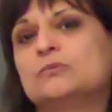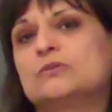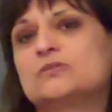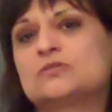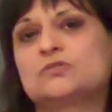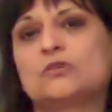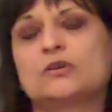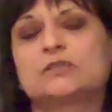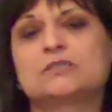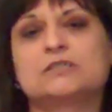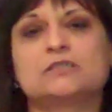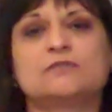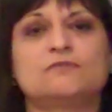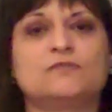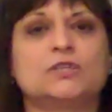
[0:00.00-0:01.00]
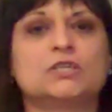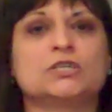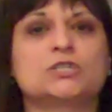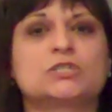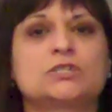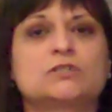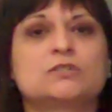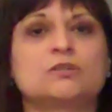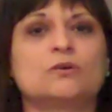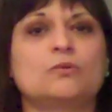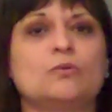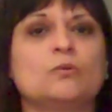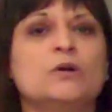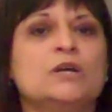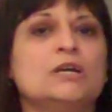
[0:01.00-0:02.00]
the start to the finish.
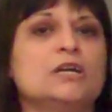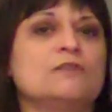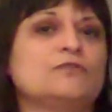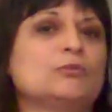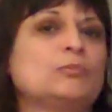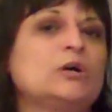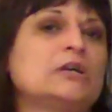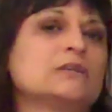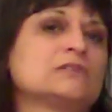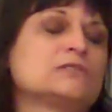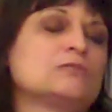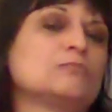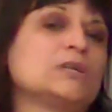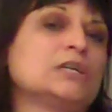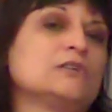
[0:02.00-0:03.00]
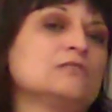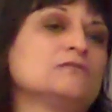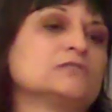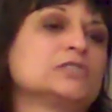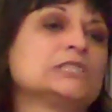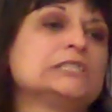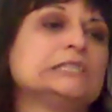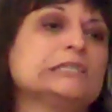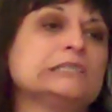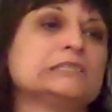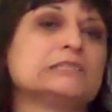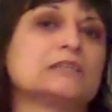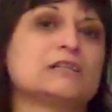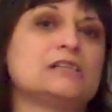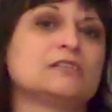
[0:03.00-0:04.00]
So if your products are made
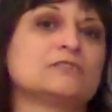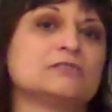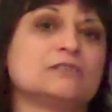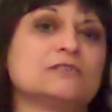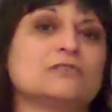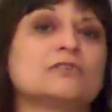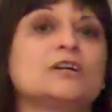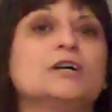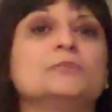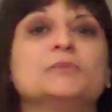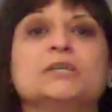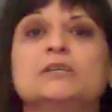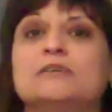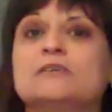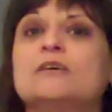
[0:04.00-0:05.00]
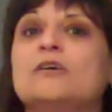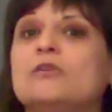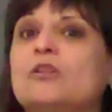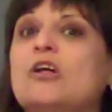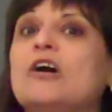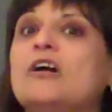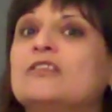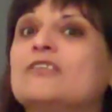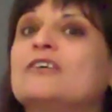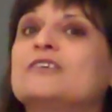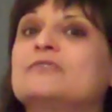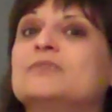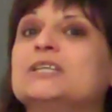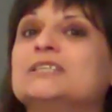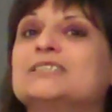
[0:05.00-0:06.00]
overseas, then clearly they're coming a long,
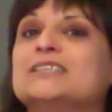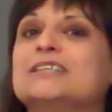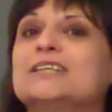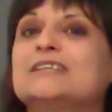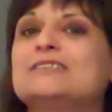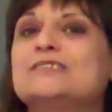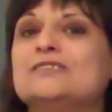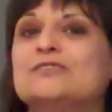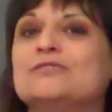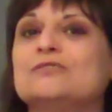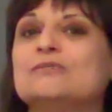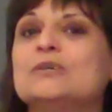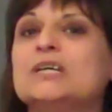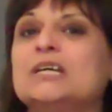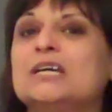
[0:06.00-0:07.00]
long way to get to you.